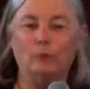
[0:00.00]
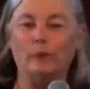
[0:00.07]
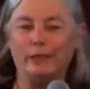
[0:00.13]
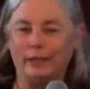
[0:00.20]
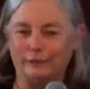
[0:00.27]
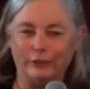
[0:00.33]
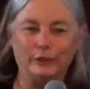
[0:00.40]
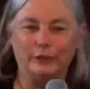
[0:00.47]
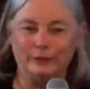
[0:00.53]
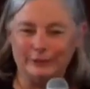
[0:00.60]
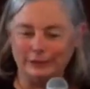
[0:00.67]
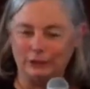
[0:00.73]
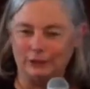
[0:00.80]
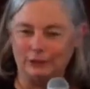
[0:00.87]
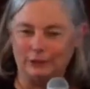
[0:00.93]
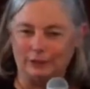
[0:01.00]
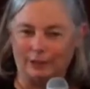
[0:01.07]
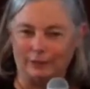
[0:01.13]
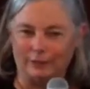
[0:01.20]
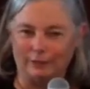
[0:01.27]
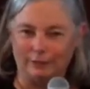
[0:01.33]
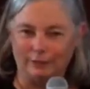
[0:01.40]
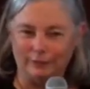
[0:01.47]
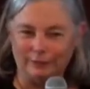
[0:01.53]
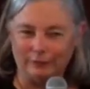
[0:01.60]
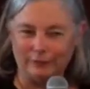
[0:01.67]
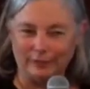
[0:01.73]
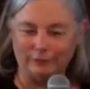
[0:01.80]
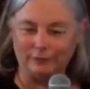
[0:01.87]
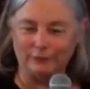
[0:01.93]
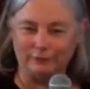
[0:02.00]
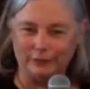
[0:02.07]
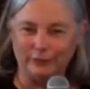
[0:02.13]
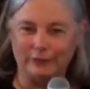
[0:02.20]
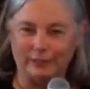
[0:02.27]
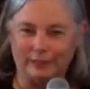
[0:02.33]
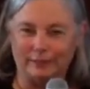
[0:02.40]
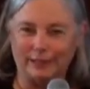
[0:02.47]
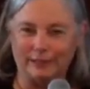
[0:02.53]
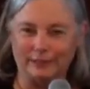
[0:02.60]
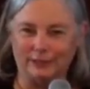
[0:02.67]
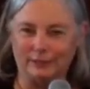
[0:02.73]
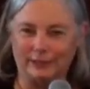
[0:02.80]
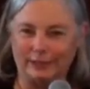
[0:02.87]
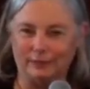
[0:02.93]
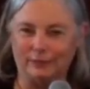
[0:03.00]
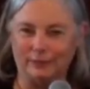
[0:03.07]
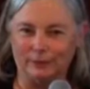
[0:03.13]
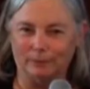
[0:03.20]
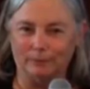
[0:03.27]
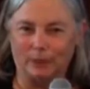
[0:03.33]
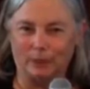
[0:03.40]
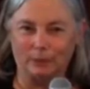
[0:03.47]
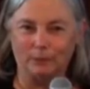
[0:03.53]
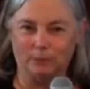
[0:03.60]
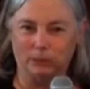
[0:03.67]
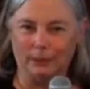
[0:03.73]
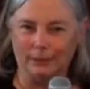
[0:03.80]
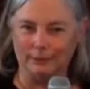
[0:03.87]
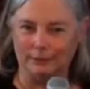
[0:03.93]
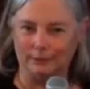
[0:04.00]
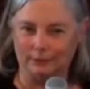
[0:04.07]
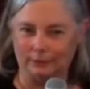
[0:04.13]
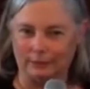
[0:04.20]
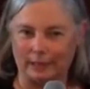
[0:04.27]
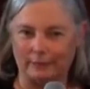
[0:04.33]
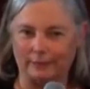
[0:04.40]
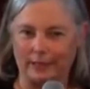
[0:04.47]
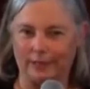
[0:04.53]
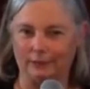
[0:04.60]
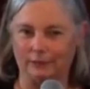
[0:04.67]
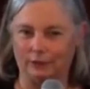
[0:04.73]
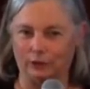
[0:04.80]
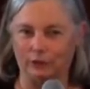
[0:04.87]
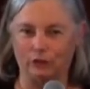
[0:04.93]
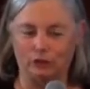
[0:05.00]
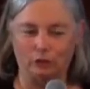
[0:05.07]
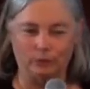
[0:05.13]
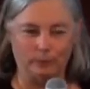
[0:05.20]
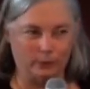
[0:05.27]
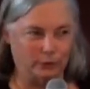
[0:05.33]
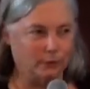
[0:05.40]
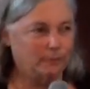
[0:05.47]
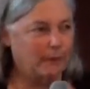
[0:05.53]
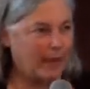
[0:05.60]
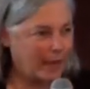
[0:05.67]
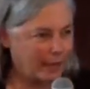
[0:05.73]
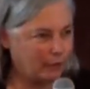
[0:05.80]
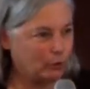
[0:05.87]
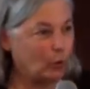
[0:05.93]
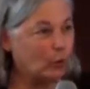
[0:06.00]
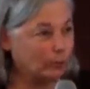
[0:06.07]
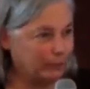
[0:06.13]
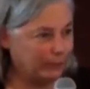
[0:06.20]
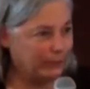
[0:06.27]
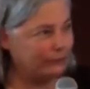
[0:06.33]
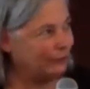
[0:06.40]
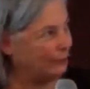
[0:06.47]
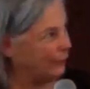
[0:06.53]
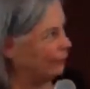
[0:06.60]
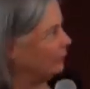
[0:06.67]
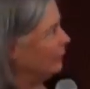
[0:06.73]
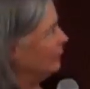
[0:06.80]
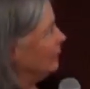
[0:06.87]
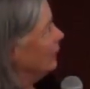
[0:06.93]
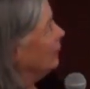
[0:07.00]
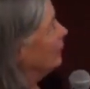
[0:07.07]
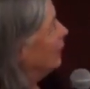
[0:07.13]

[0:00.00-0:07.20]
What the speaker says: whatever your issues are, we have to figure out how to channel the marketplace to get that consumer demand or reach different